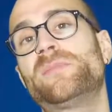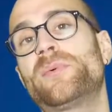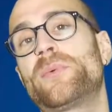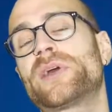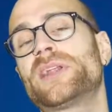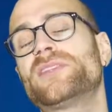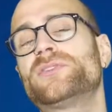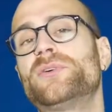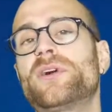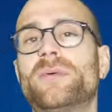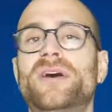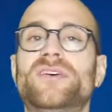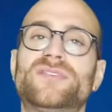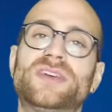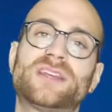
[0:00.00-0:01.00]
But we're going to talk
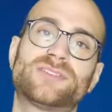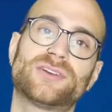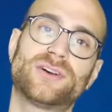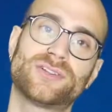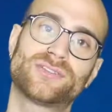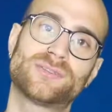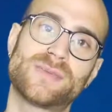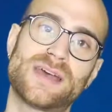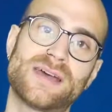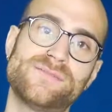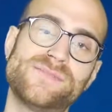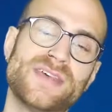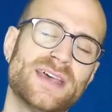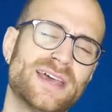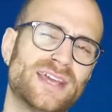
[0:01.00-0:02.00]
about Victor
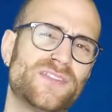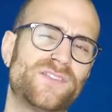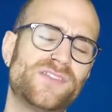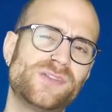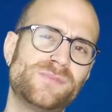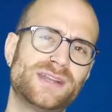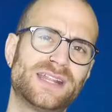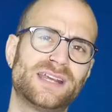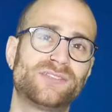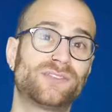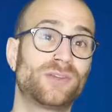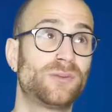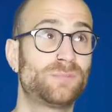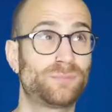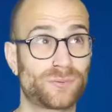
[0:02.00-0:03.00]
Osimhem in a few minutes,
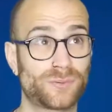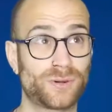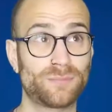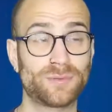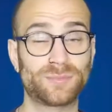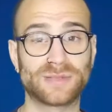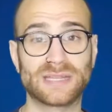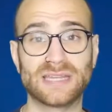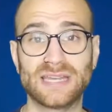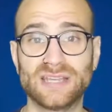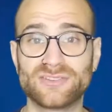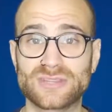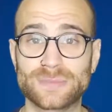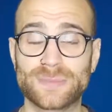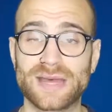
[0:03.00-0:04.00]
who probably
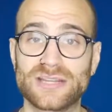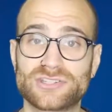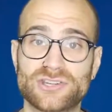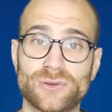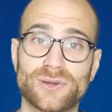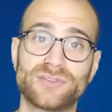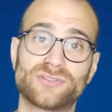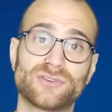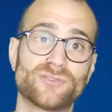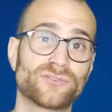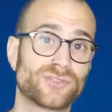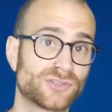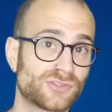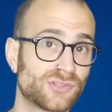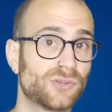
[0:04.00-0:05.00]
is the better choice of
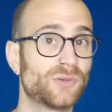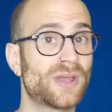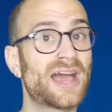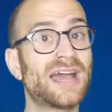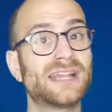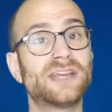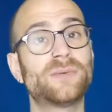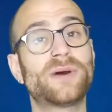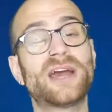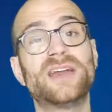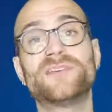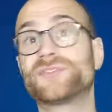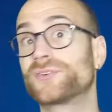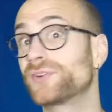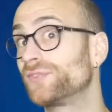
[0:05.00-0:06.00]
the two anyway,
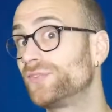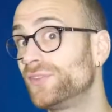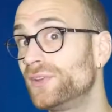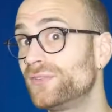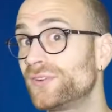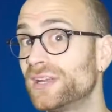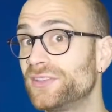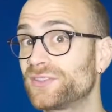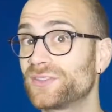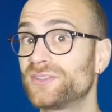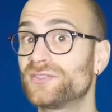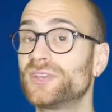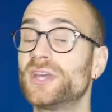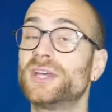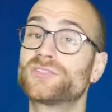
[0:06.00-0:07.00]
for a few
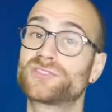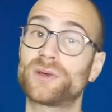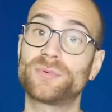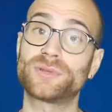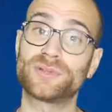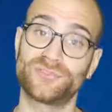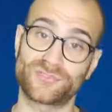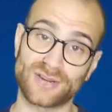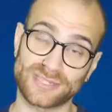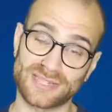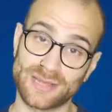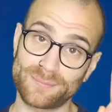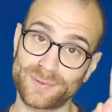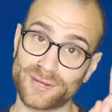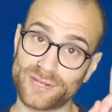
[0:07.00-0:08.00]
reasons. Someone who Frank
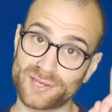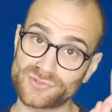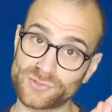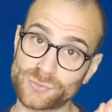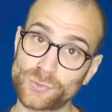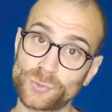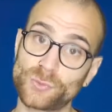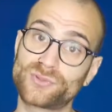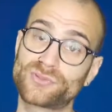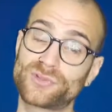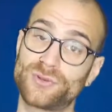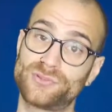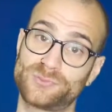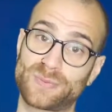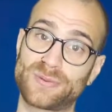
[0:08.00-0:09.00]
Lampard has
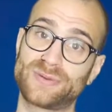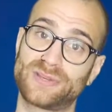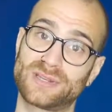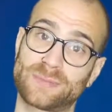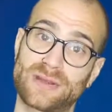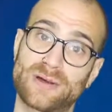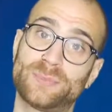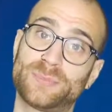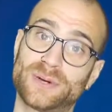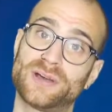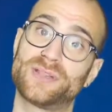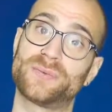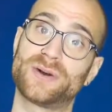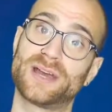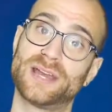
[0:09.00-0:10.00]
also spoken about, by
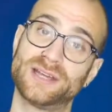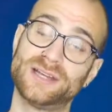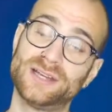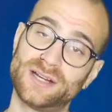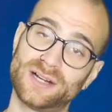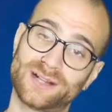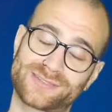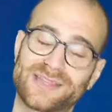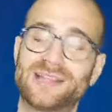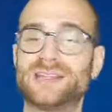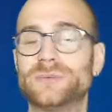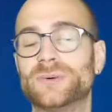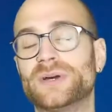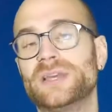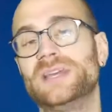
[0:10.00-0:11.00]
the way. I'll tell you
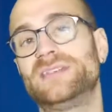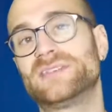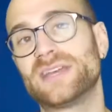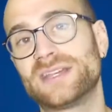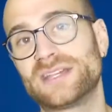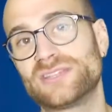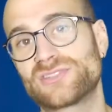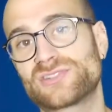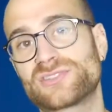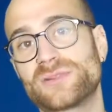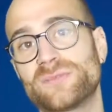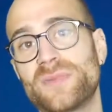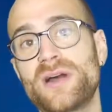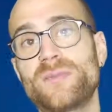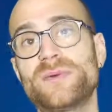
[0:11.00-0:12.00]
what he said in just a
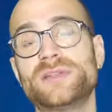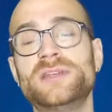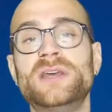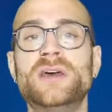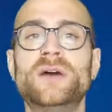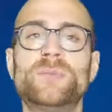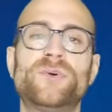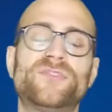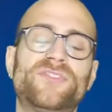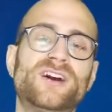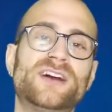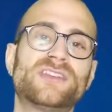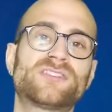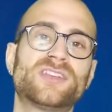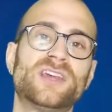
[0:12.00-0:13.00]
moment. But
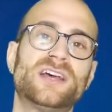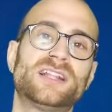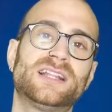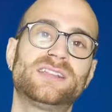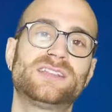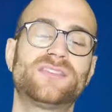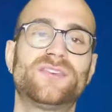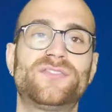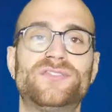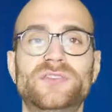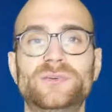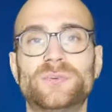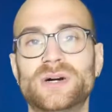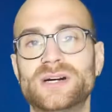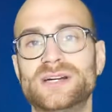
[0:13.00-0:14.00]
first, let's have a few
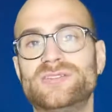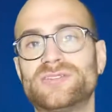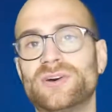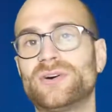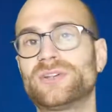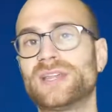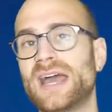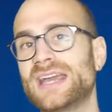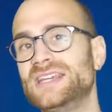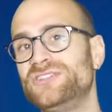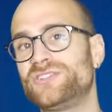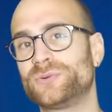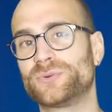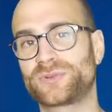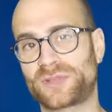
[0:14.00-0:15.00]
words on
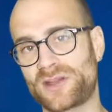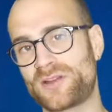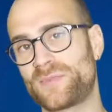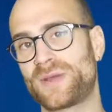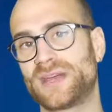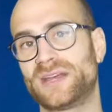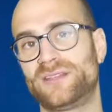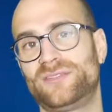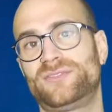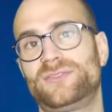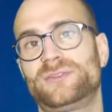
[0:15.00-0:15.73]
Angel Gomez.